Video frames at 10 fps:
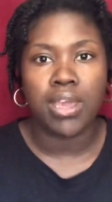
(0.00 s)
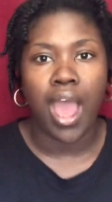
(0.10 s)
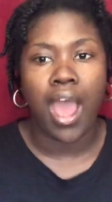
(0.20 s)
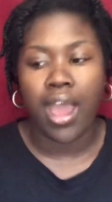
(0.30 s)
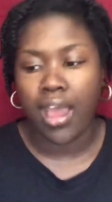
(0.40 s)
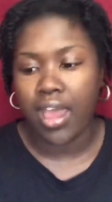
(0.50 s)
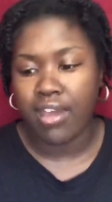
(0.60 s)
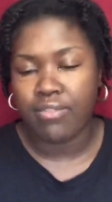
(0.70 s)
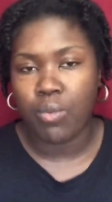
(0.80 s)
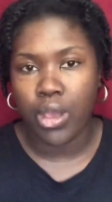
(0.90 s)
I
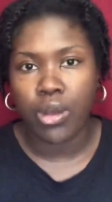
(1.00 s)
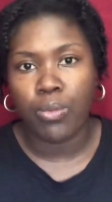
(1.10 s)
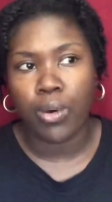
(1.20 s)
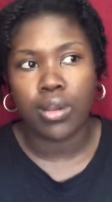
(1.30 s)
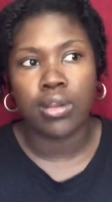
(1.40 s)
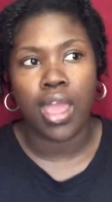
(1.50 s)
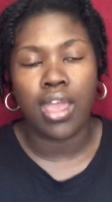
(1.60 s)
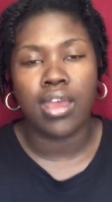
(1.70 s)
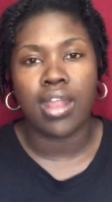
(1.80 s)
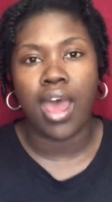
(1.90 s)
have whale water
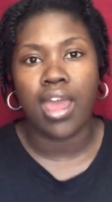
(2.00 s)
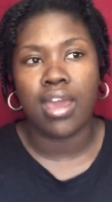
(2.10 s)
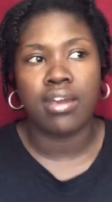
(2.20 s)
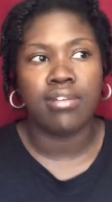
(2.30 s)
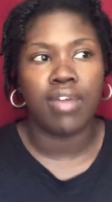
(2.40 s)
and I have